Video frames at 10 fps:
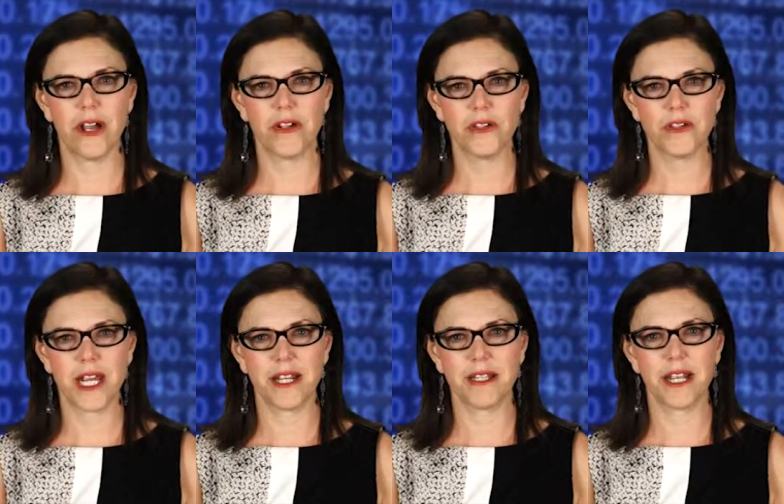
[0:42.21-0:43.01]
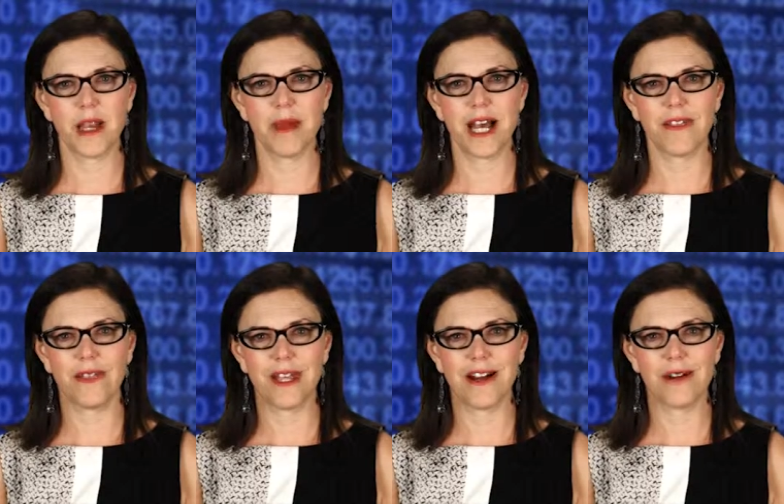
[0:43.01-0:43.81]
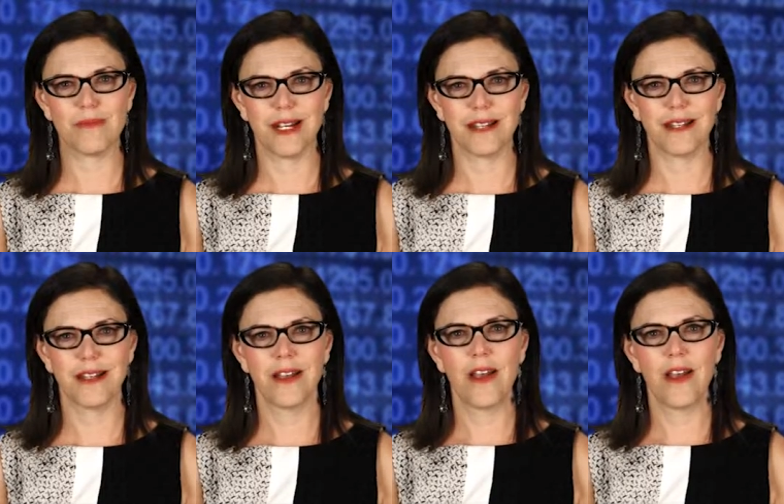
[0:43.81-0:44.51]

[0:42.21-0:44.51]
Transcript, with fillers: understanding about their money.